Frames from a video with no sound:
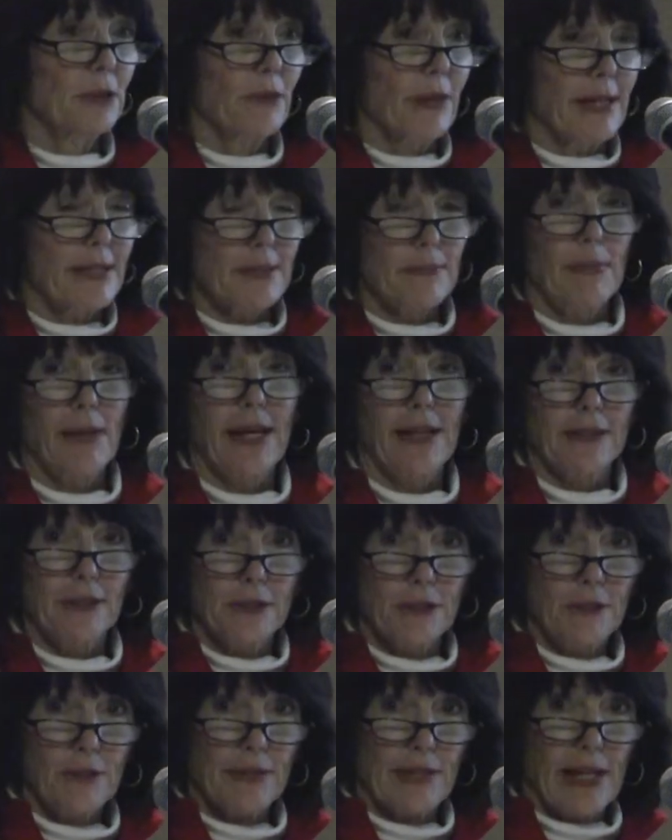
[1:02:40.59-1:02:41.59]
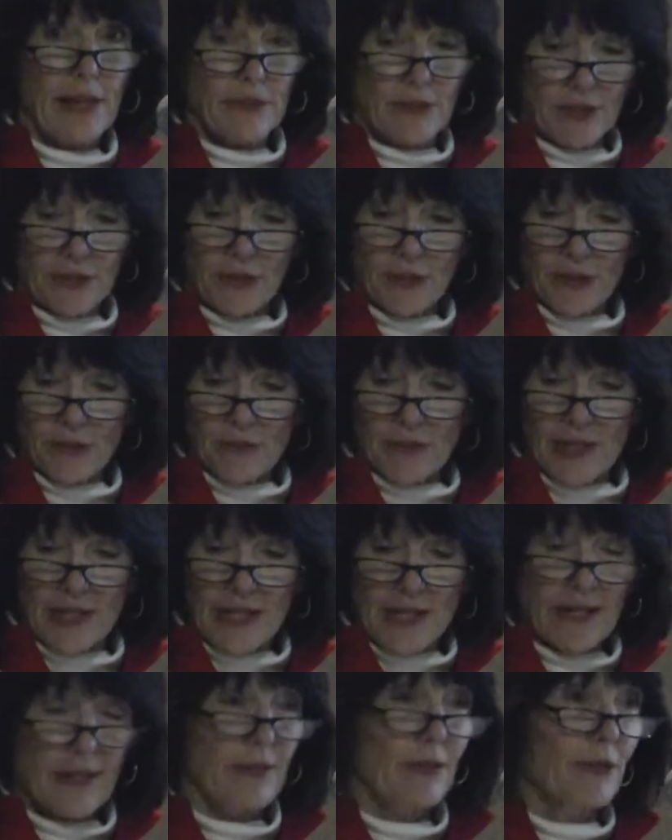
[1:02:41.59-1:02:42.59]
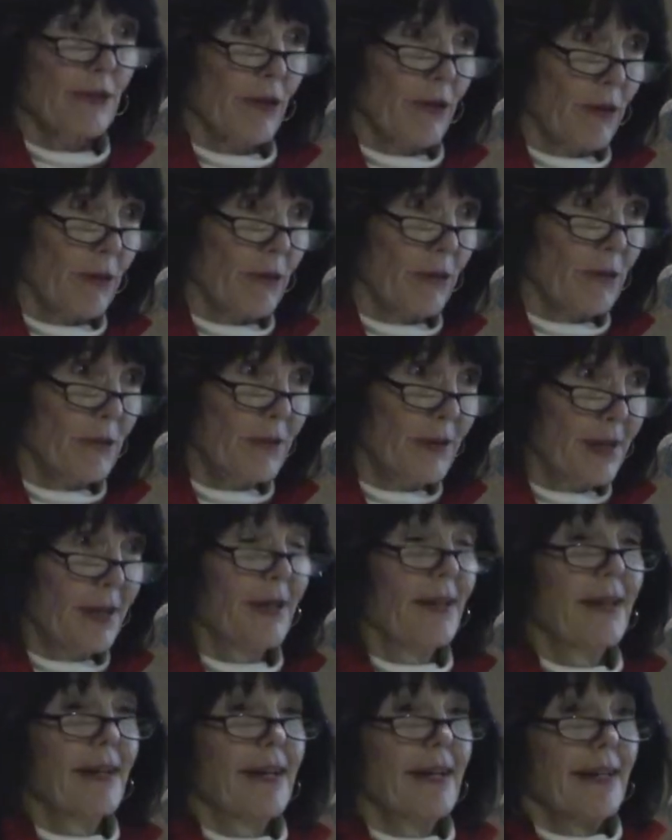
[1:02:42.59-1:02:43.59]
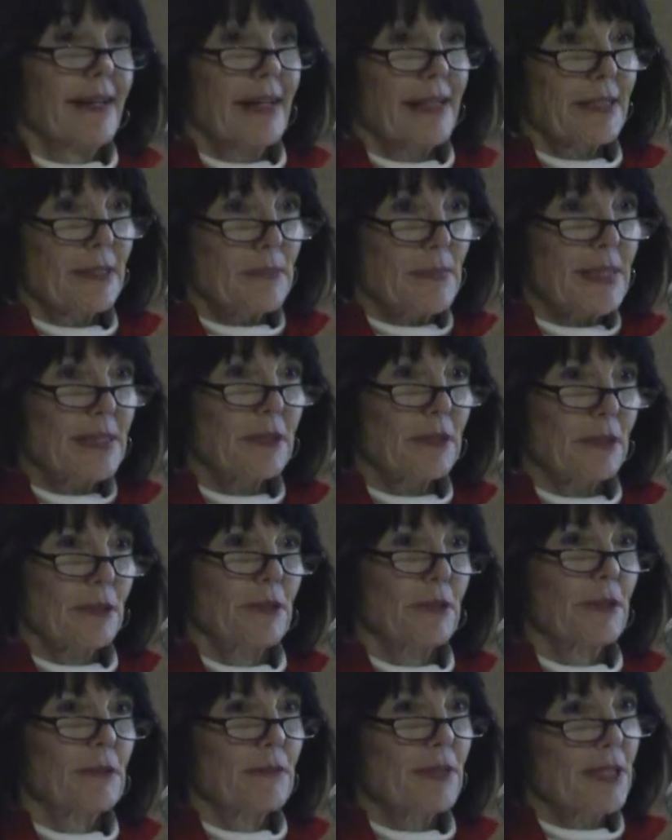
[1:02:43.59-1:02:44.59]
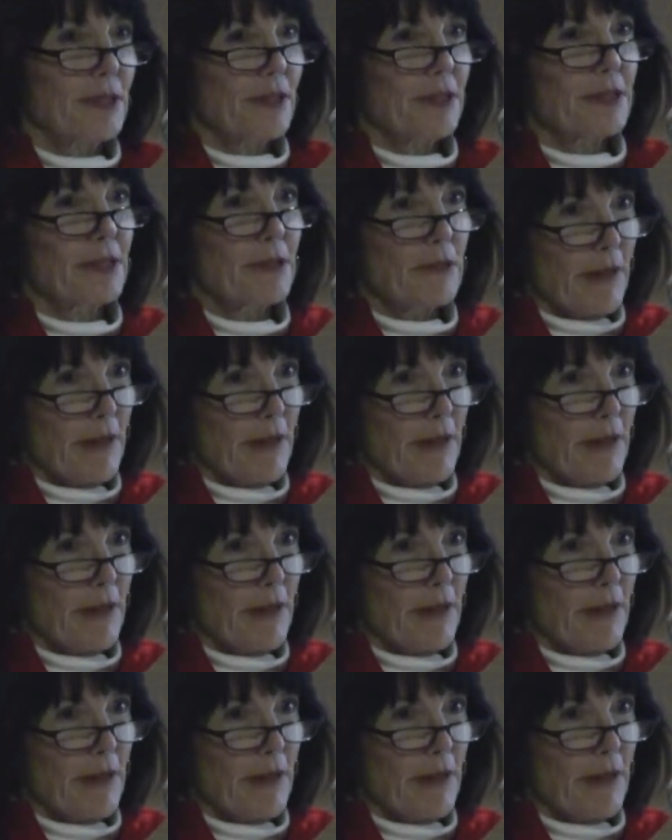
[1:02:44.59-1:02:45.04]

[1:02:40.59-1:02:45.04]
U.S. back in 2003. So not to be deterred, we took a